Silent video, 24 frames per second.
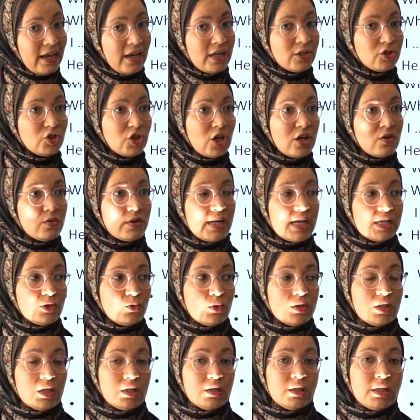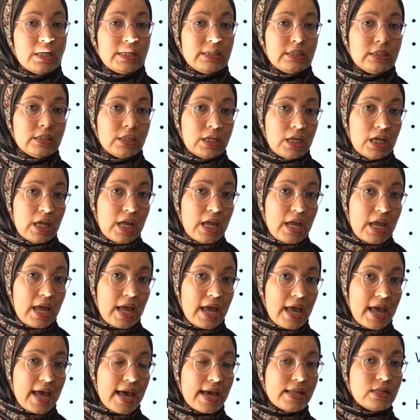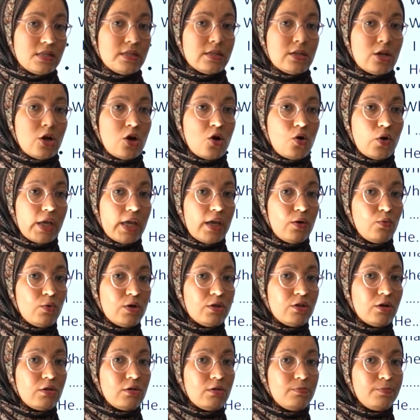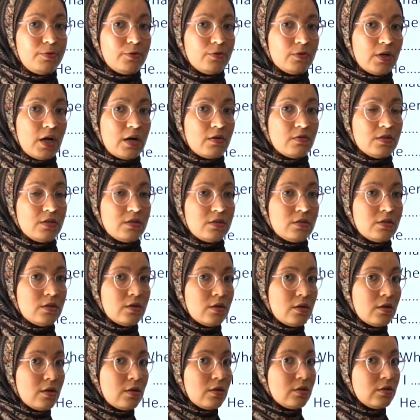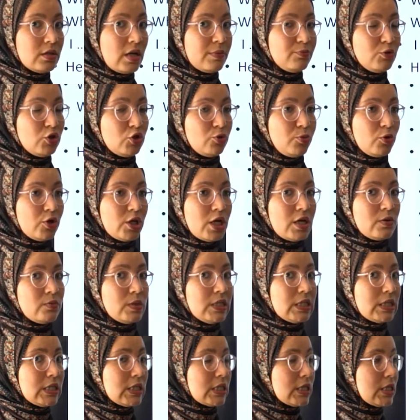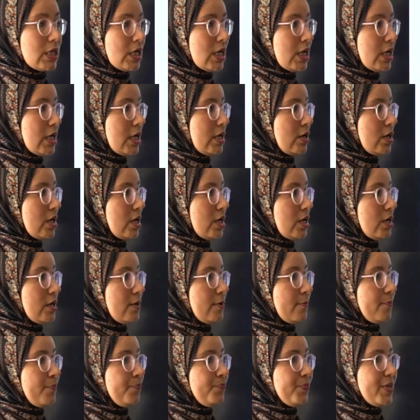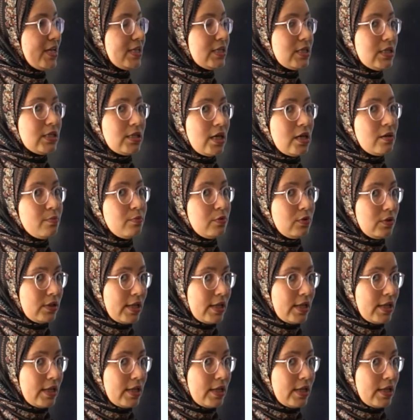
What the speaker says: a shower, as we said that had, okay, with all pronouns, subject pronouns, it's stable.